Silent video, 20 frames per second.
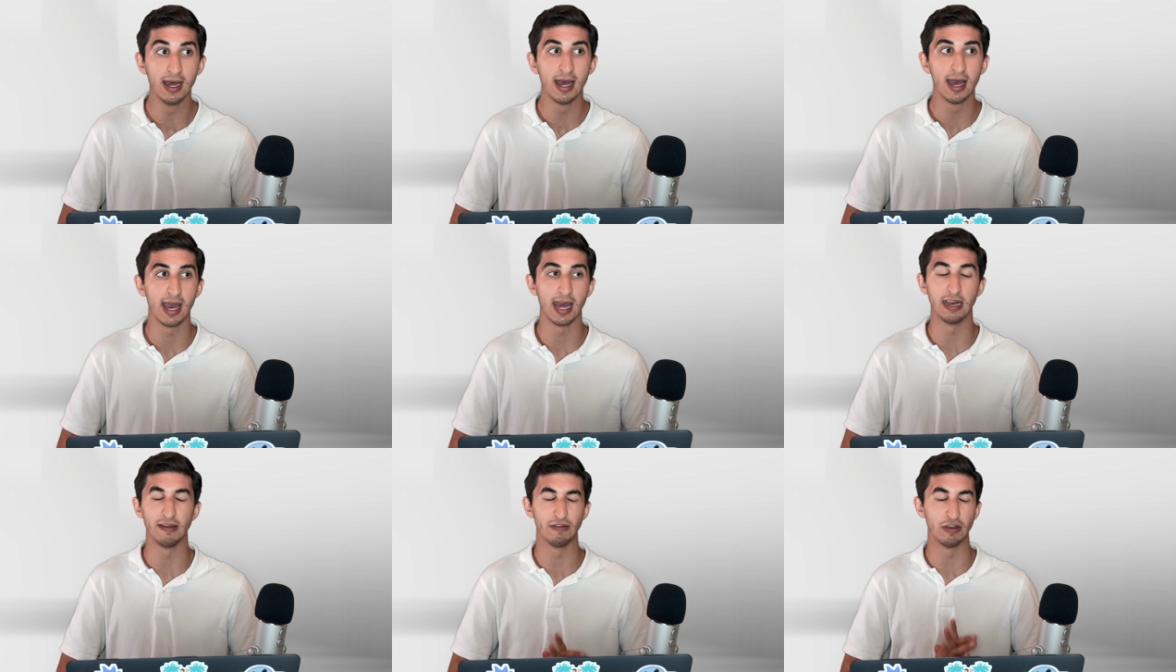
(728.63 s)

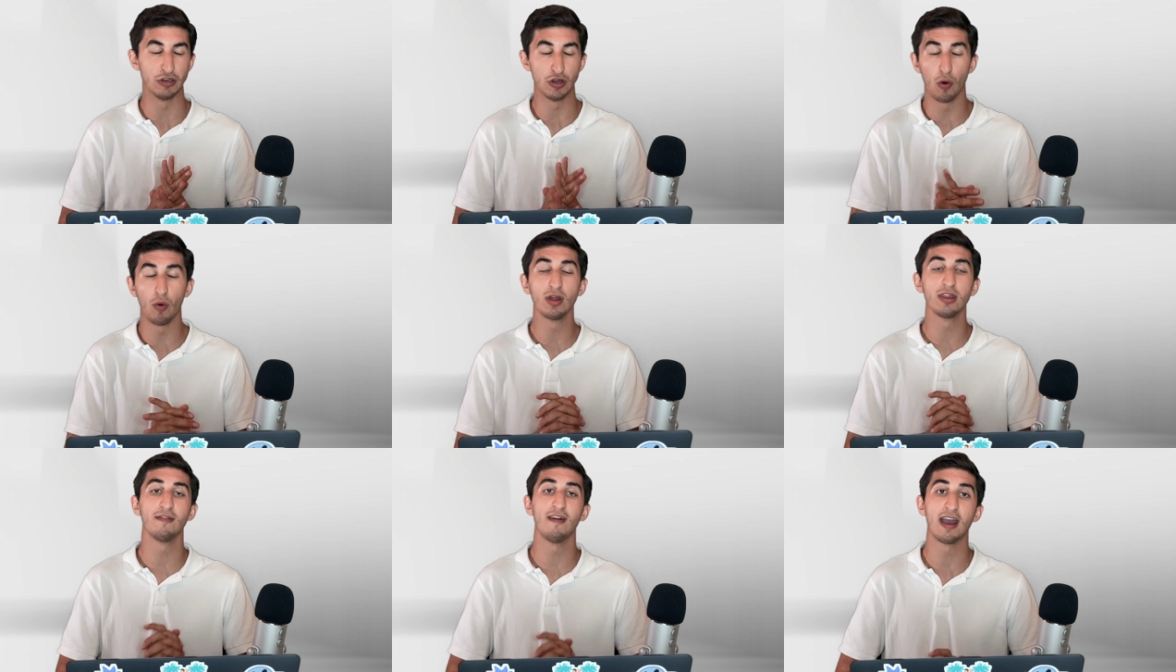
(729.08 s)
And if you don't
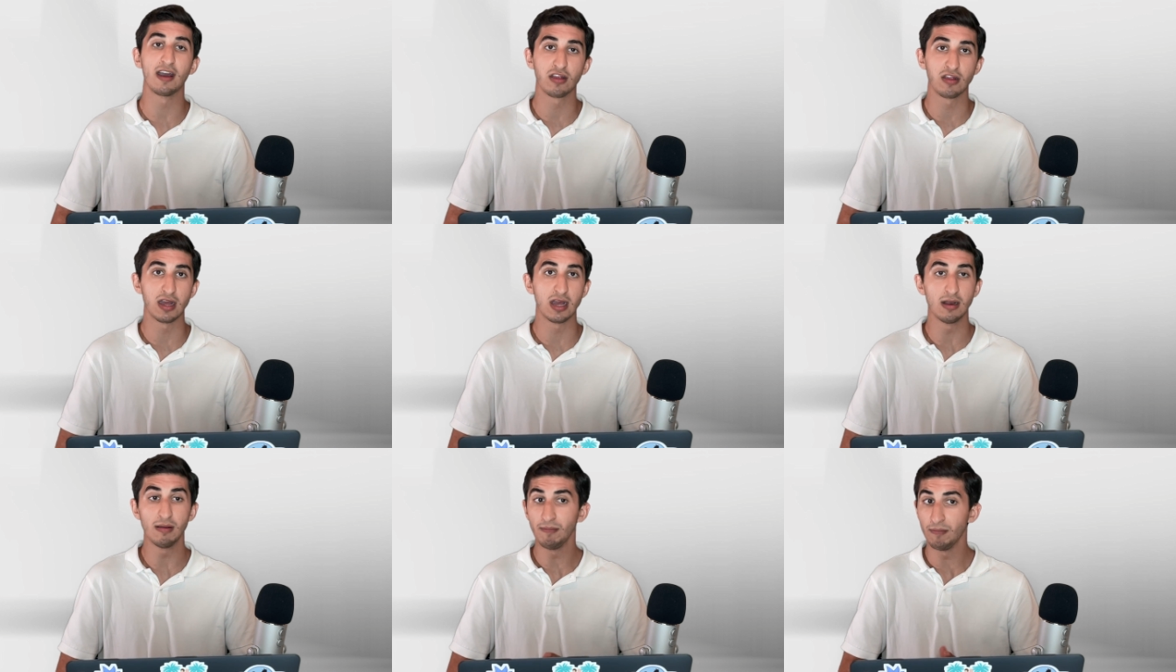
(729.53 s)
want the
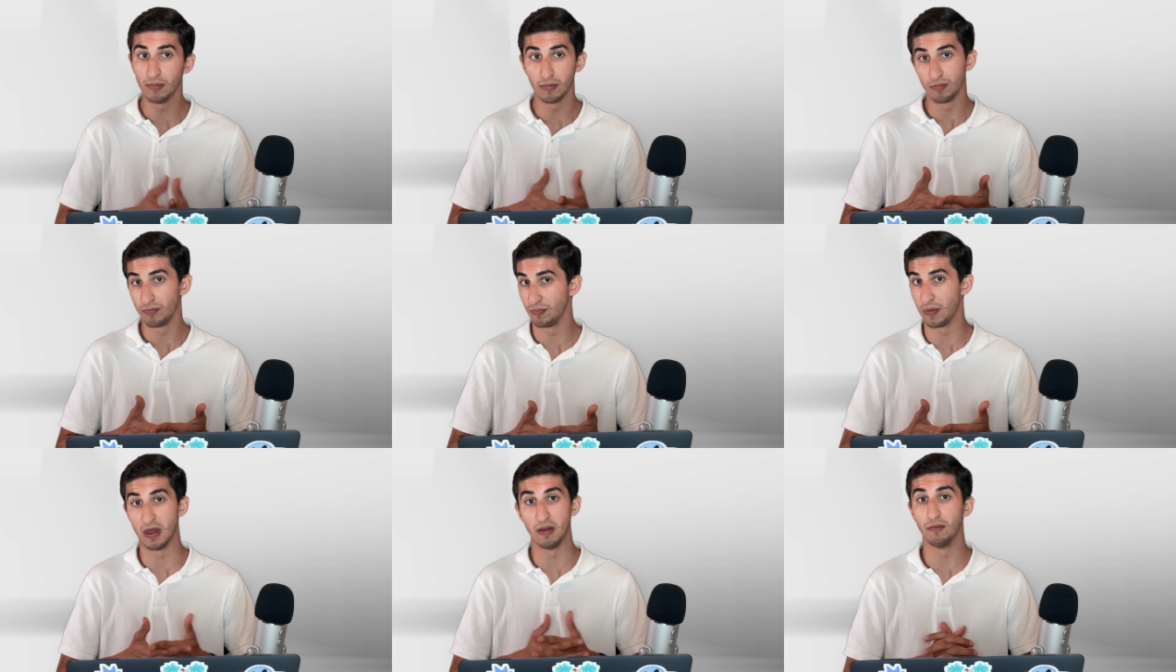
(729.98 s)
vaccine,
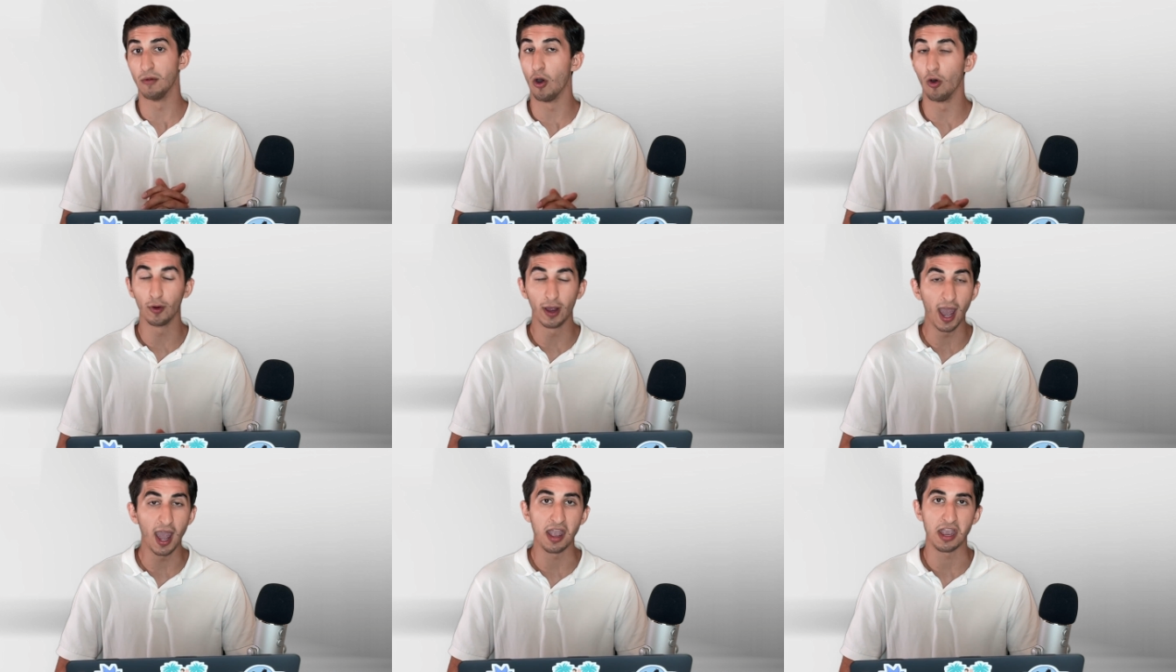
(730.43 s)
then okay,